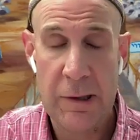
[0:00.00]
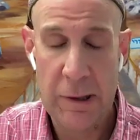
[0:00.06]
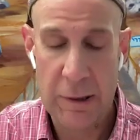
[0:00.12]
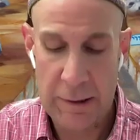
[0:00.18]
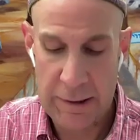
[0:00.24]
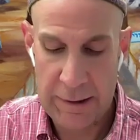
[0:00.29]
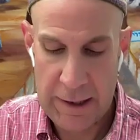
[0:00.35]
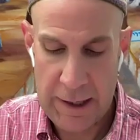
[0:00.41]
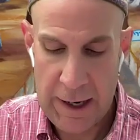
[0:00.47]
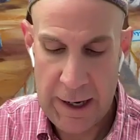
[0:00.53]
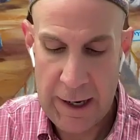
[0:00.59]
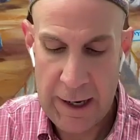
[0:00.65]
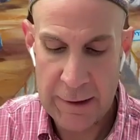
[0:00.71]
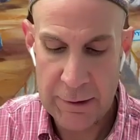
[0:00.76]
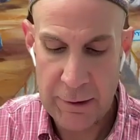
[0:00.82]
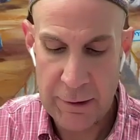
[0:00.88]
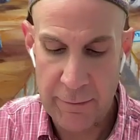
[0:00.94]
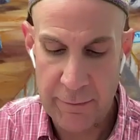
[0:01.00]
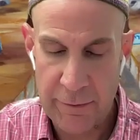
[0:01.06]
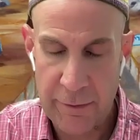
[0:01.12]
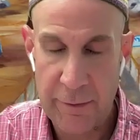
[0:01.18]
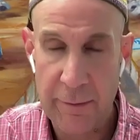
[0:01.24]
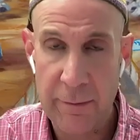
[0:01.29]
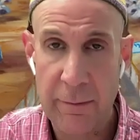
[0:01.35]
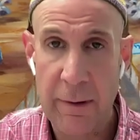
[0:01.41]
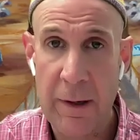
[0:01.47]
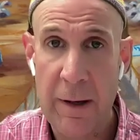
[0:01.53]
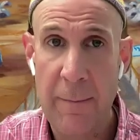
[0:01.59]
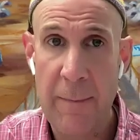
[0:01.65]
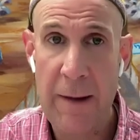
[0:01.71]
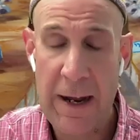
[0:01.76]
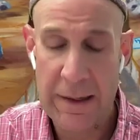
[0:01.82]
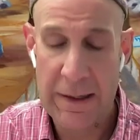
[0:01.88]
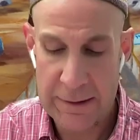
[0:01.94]
still in the hands of
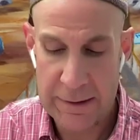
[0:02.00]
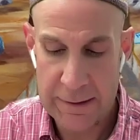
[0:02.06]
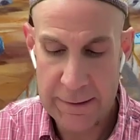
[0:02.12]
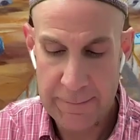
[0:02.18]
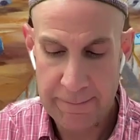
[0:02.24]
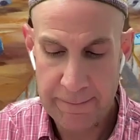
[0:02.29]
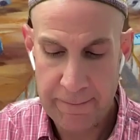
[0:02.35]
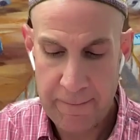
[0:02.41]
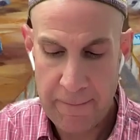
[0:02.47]
Hamas.